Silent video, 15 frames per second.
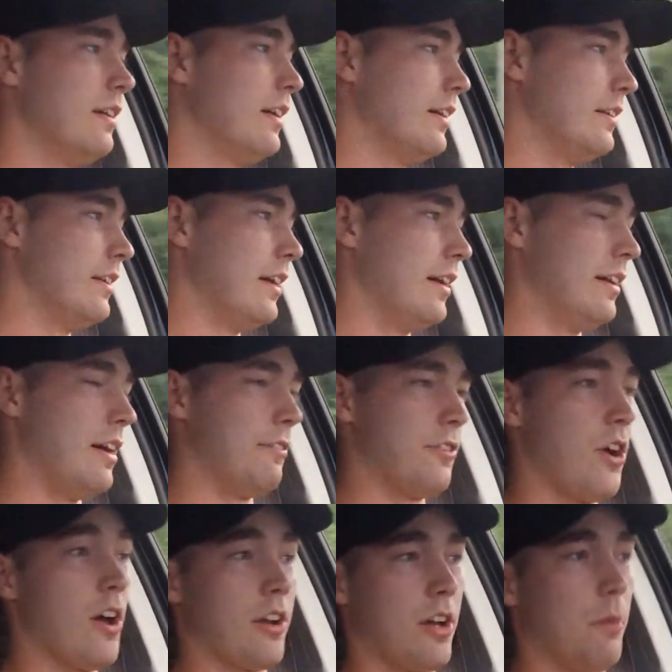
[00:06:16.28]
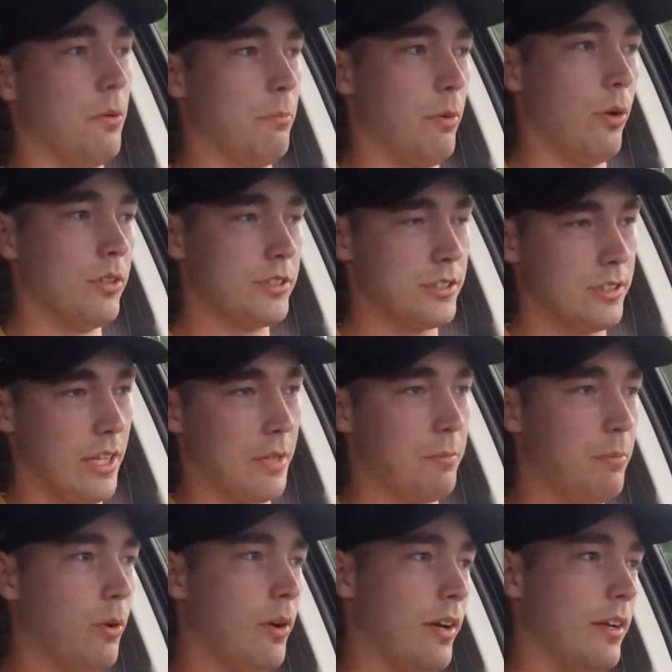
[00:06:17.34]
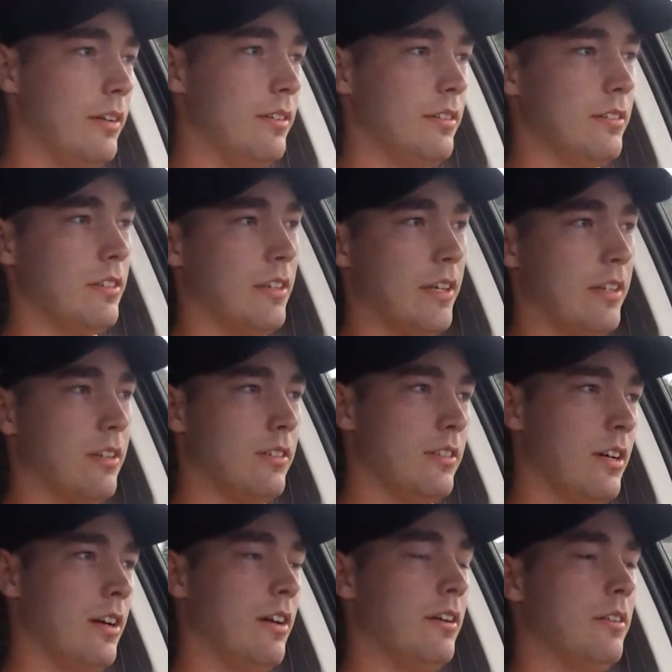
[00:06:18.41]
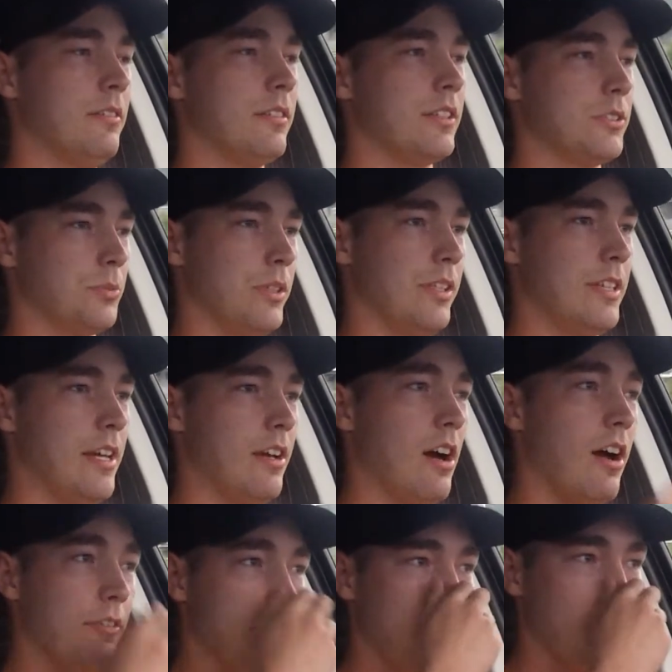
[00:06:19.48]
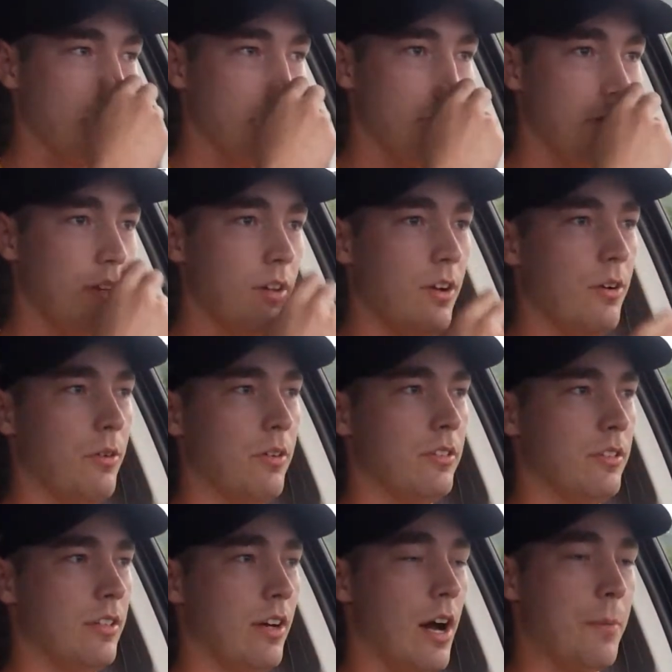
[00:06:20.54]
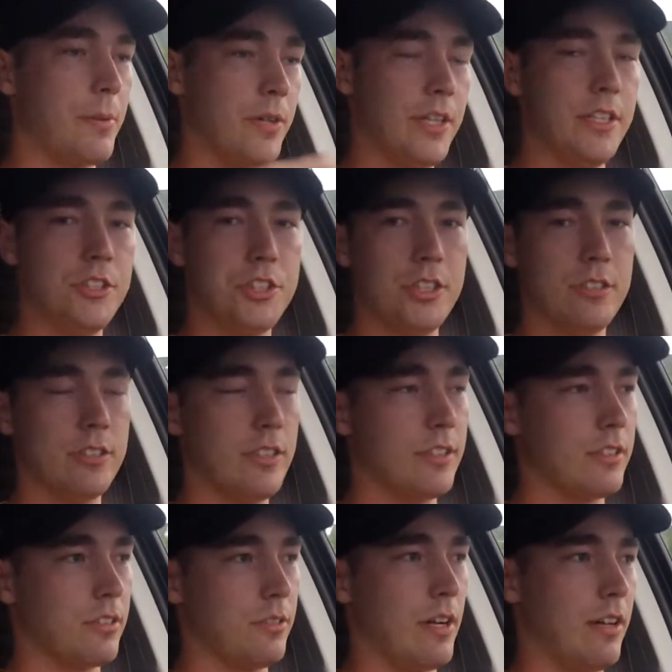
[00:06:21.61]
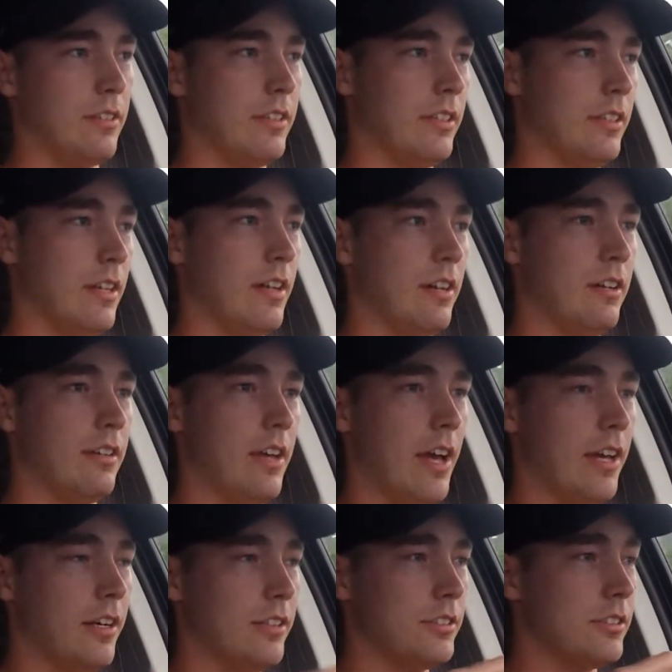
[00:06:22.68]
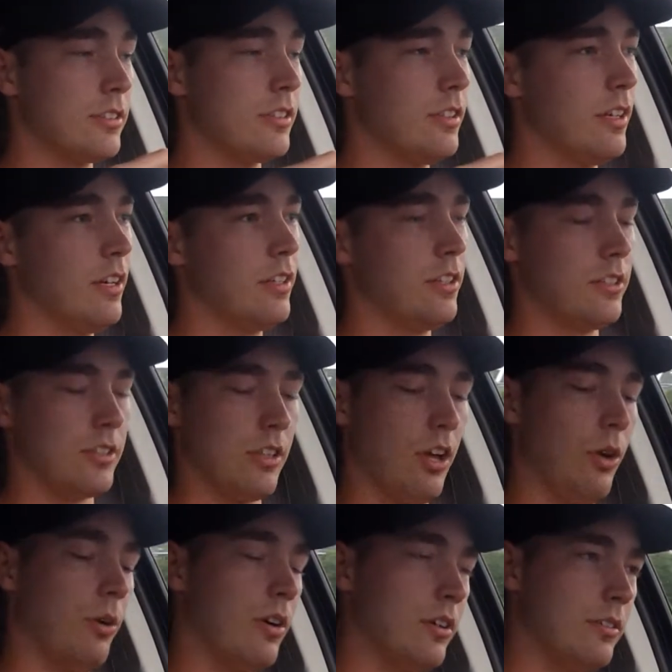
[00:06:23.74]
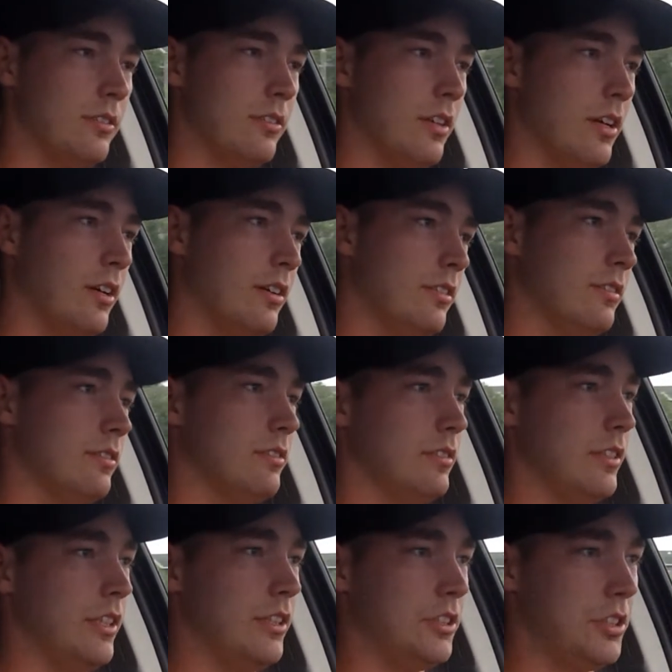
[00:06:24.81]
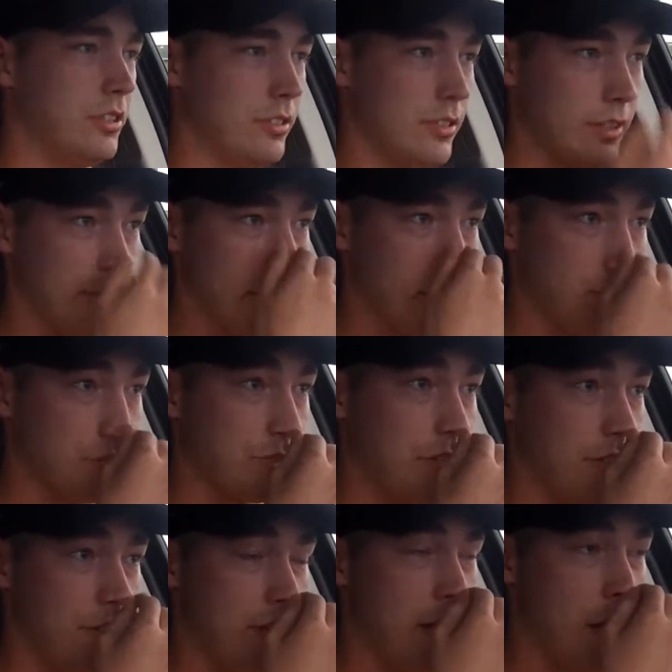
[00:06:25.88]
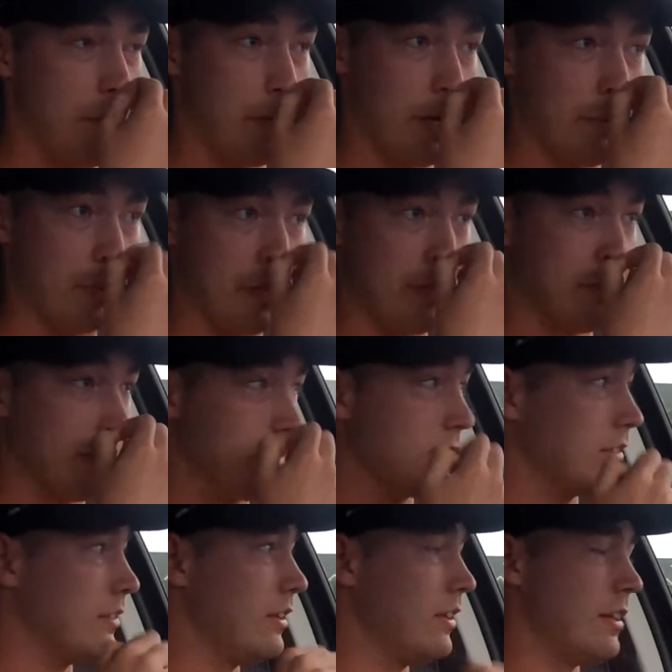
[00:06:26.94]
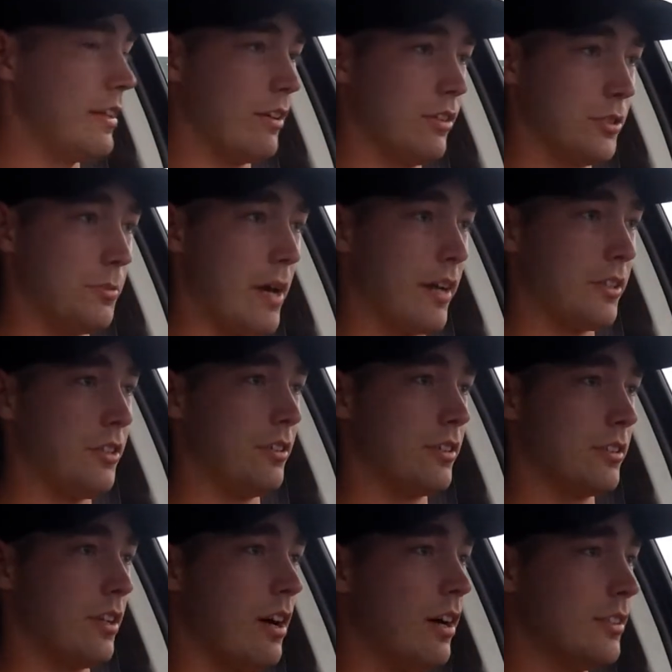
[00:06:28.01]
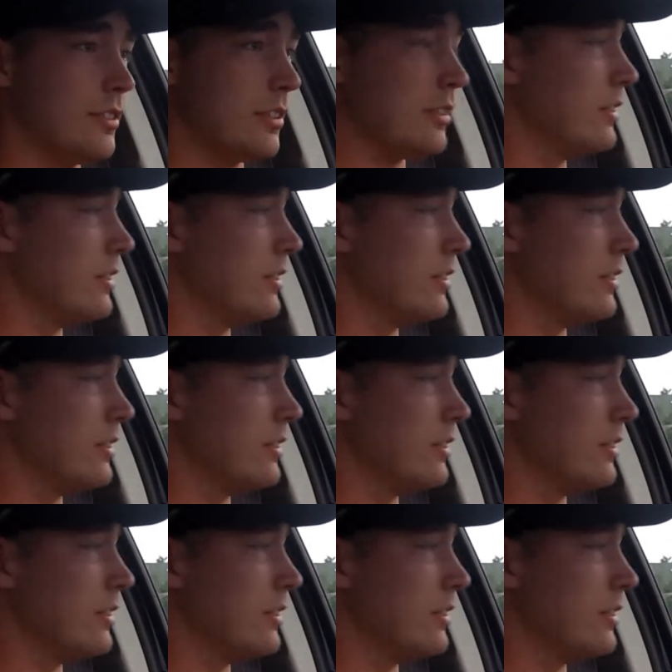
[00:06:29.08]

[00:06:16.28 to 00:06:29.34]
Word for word: And I forgot a couple bolts to like put in, like, because when you take off the upper heat shielding around the headers, there's lower heat shielding that goes around your downpipe and everything that goes back to your exhaust.